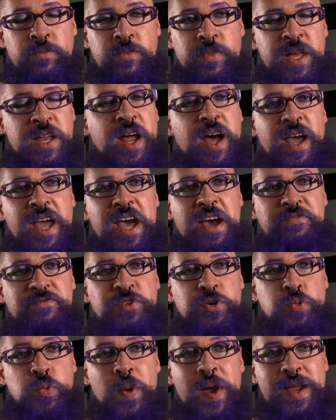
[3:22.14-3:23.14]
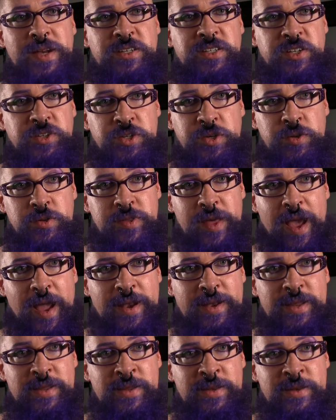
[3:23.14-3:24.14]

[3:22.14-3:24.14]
That I have the right to do that.